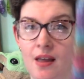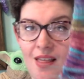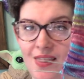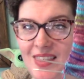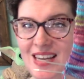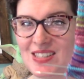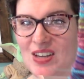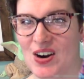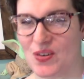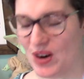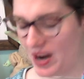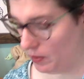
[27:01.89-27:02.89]
These are
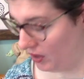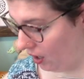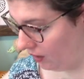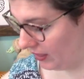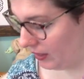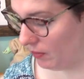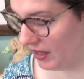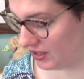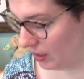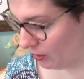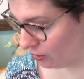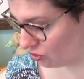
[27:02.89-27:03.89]
what I'm calling my
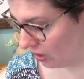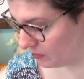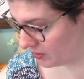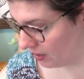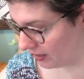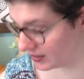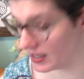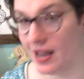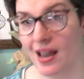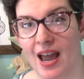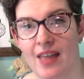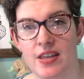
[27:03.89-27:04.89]
double stripe socks.
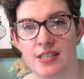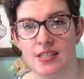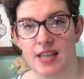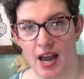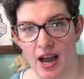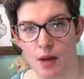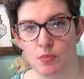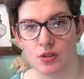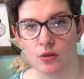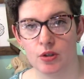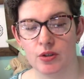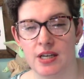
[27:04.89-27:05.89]
And this is
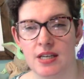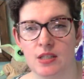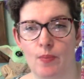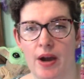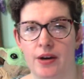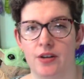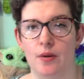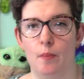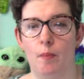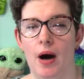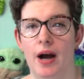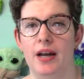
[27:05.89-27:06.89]
absolutely inspired
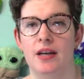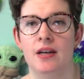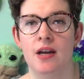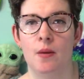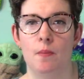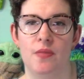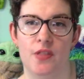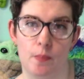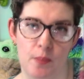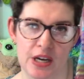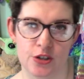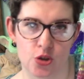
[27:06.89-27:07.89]
by the
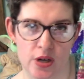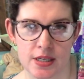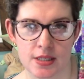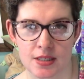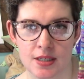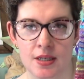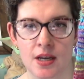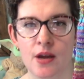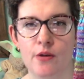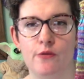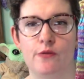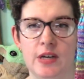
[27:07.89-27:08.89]
Pinterest
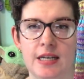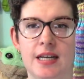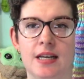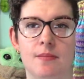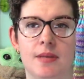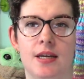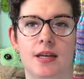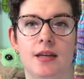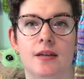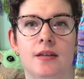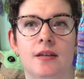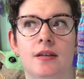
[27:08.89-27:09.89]
feeding
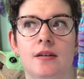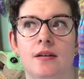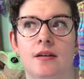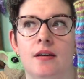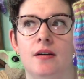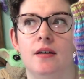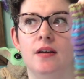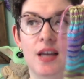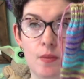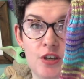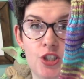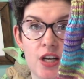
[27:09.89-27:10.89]
me
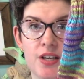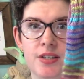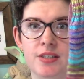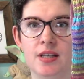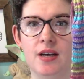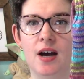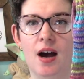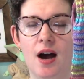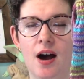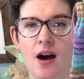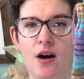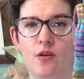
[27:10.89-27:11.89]
images
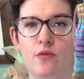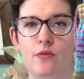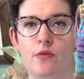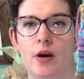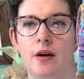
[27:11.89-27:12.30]
of